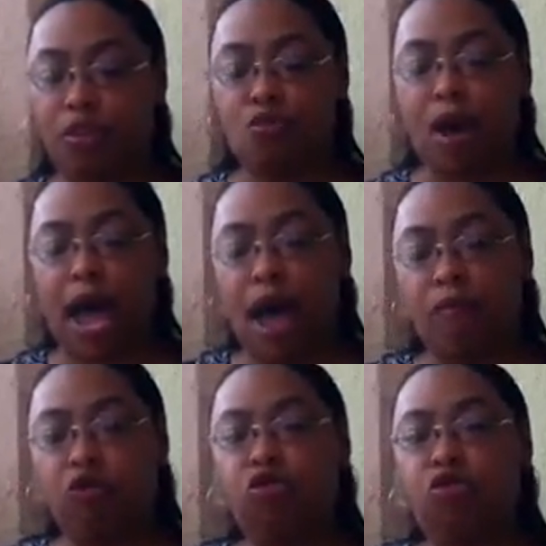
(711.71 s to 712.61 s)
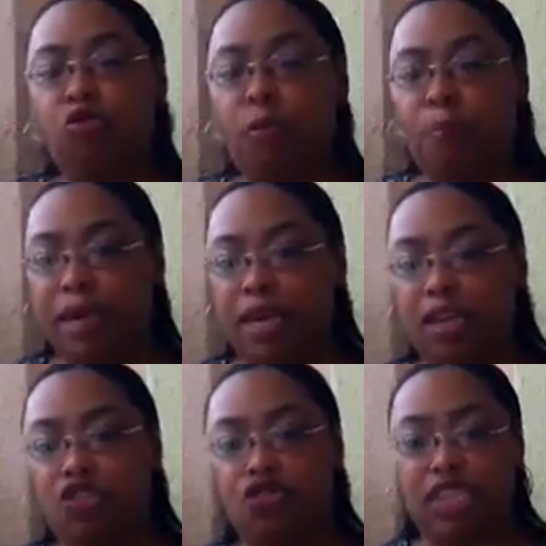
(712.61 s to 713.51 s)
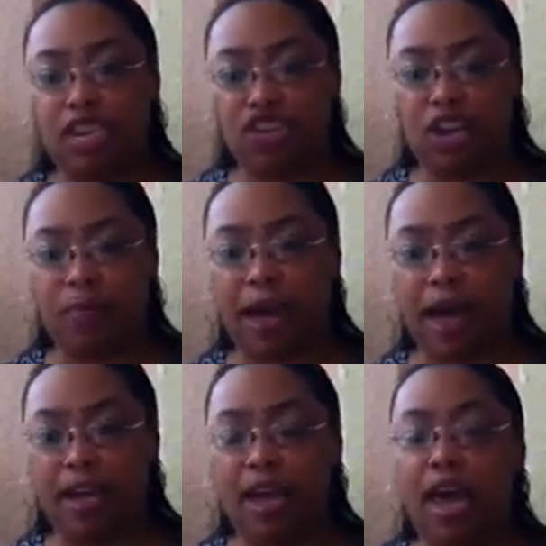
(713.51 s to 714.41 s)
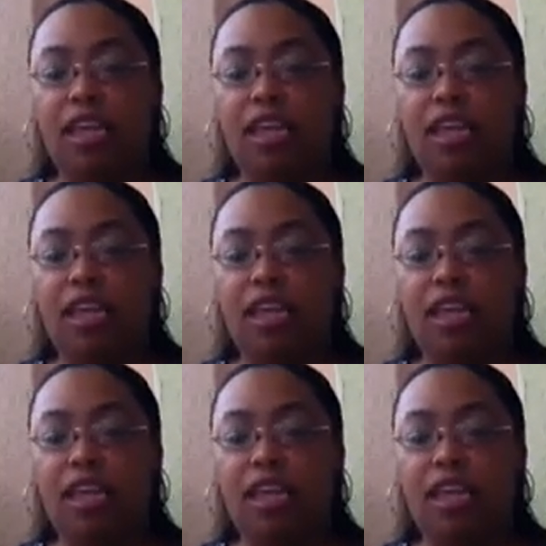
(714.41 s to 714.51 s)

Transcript: you have to be strategic about it.